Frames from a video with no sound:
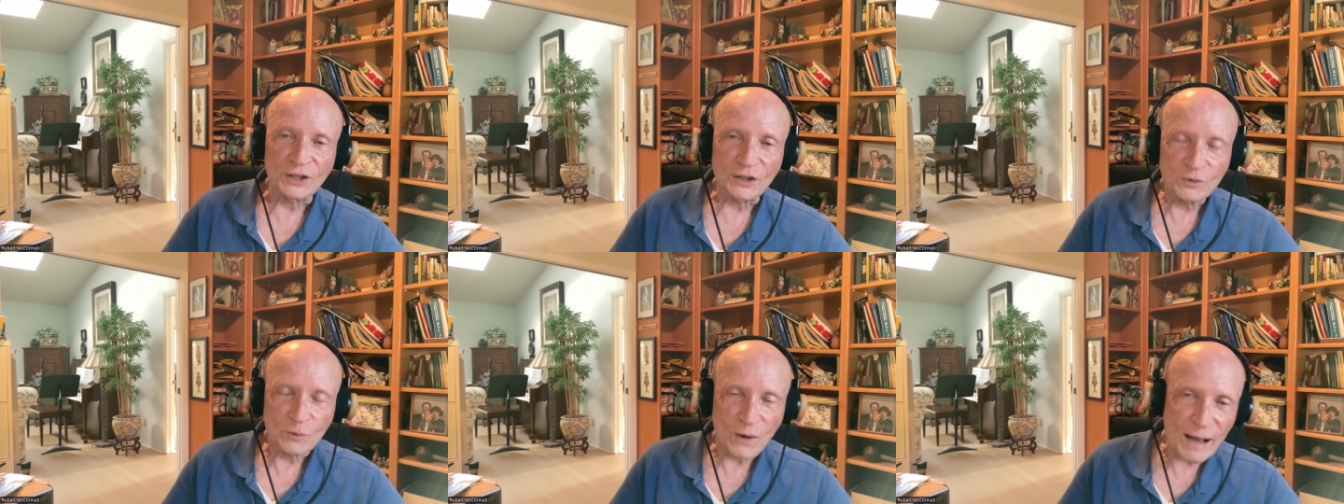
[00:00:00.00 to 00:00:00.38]

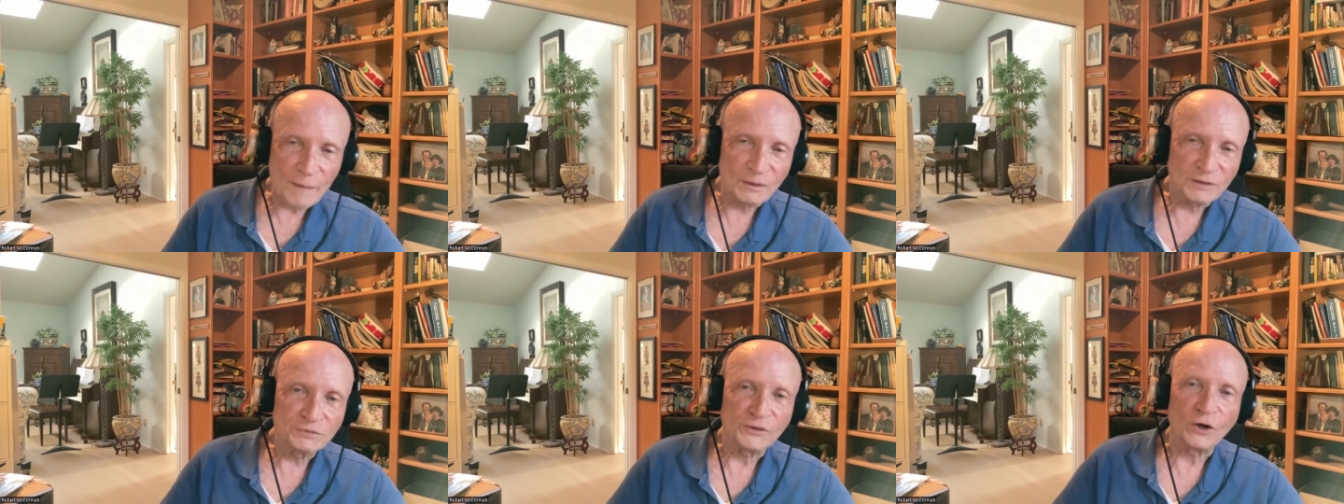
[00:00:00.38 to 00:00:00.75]
to
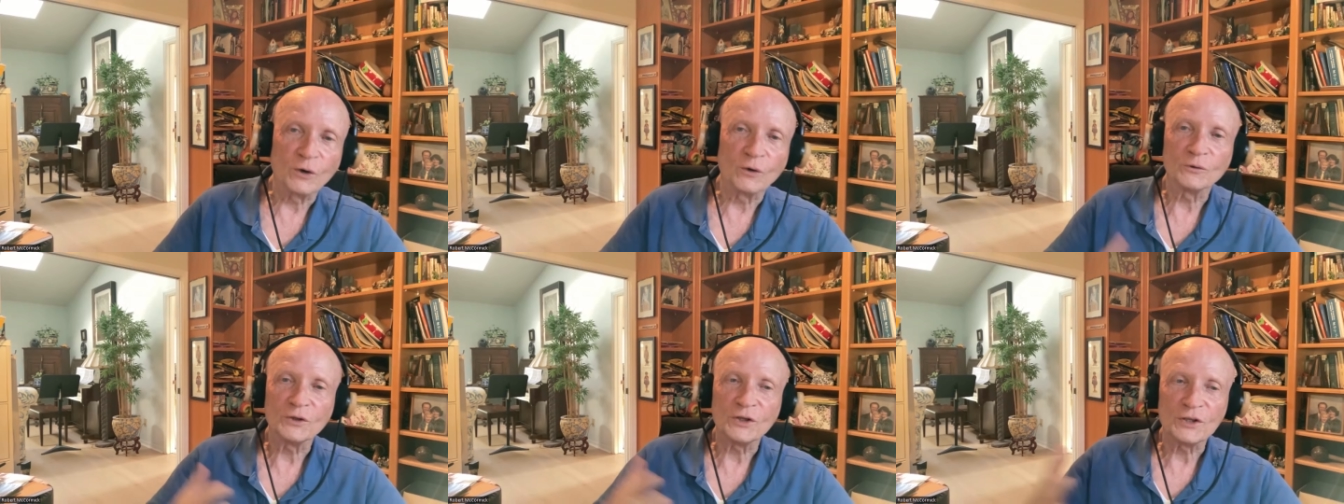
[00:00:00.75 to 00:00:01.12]

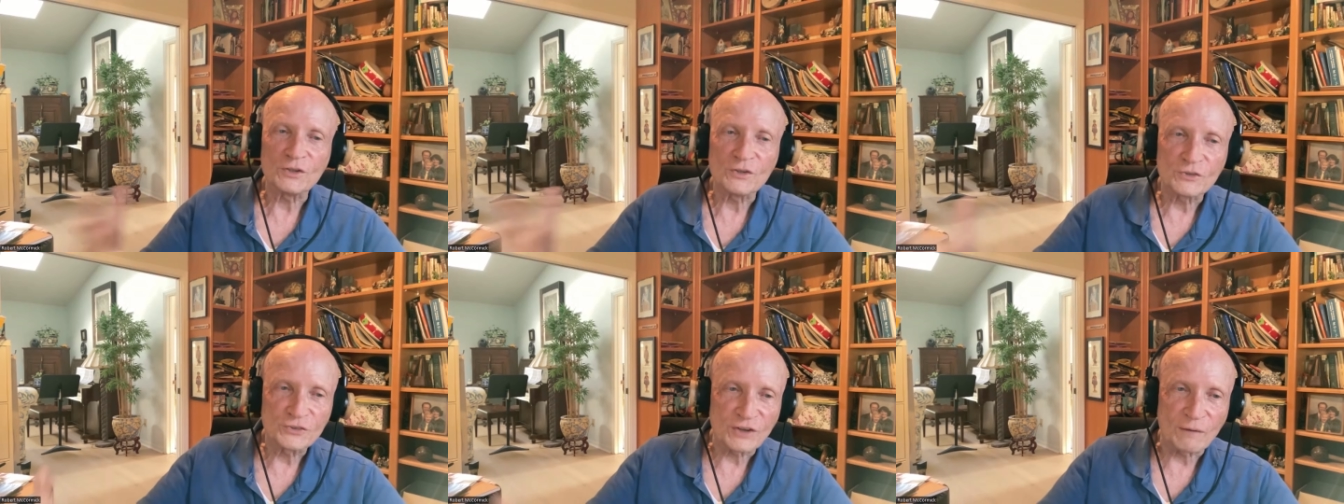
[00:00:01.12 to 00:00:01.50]
Gramophone
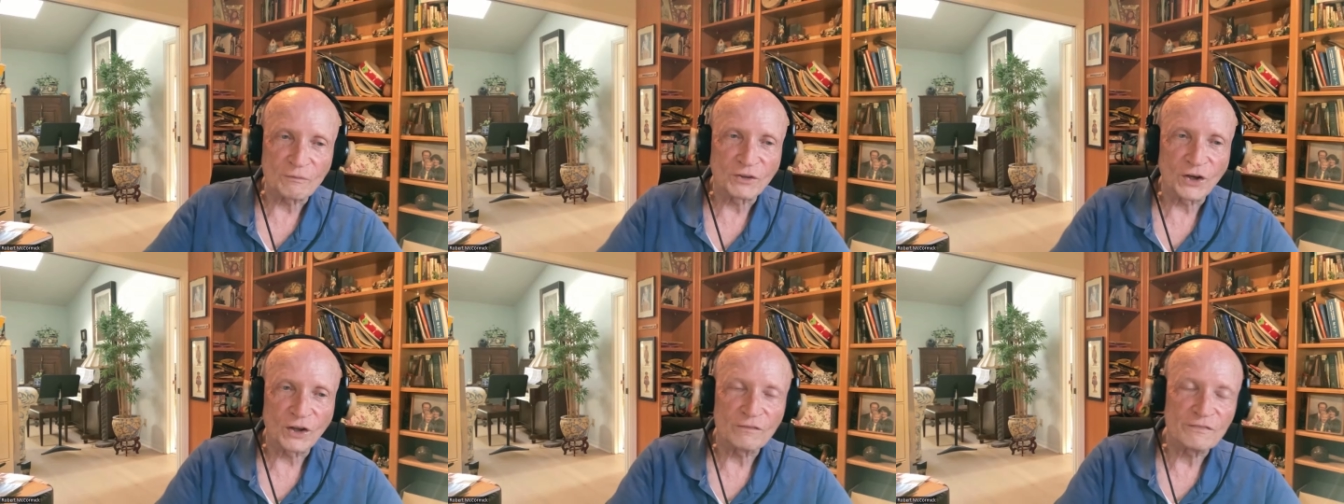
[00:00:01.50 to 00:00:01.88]
and
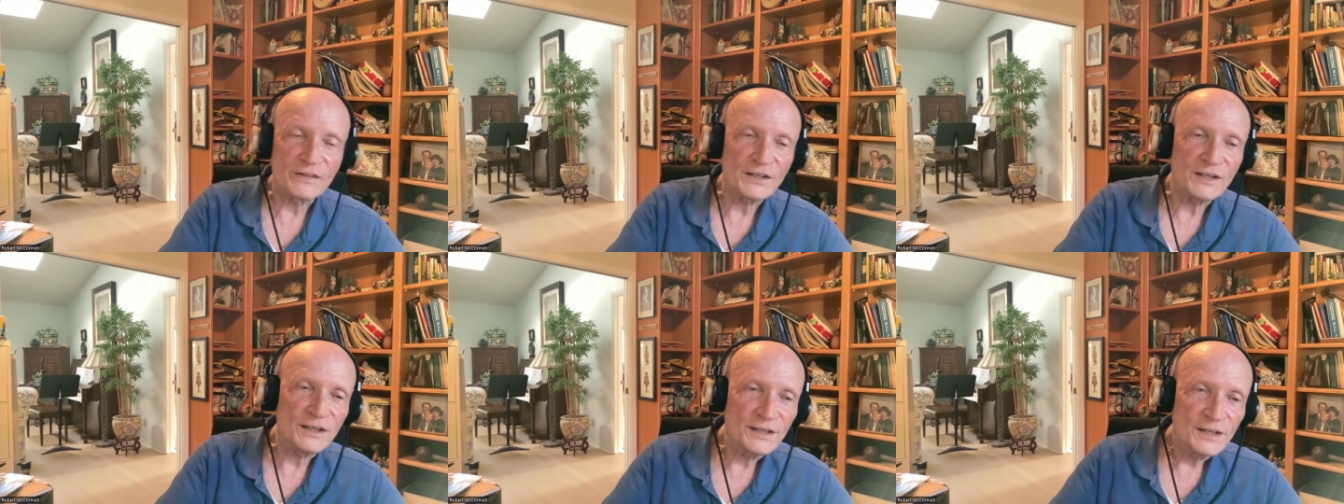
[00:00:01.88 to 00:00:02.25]
several
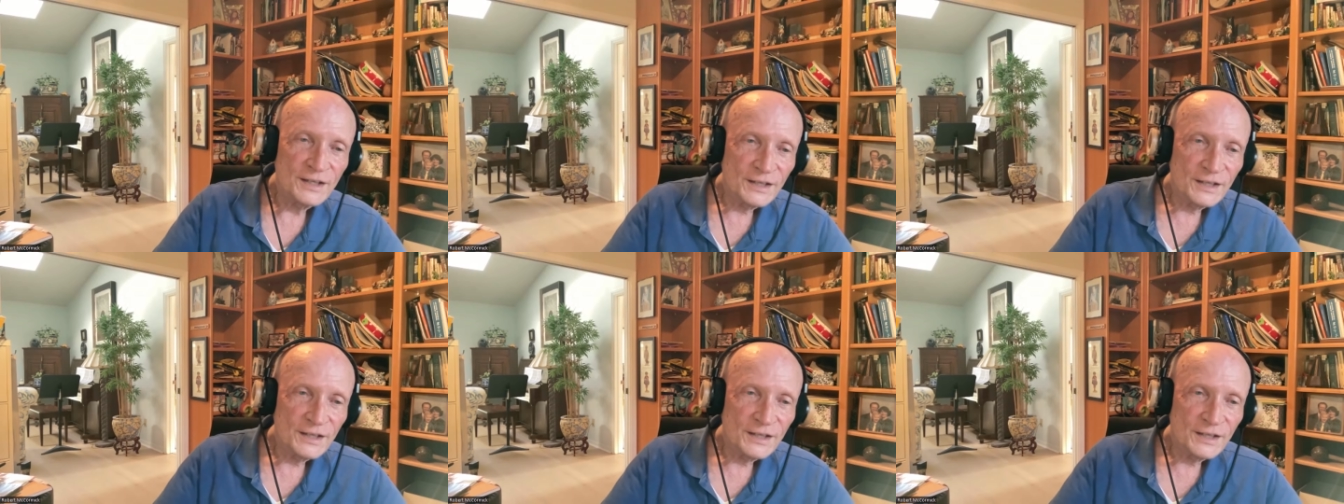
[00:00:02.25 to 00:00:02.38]
of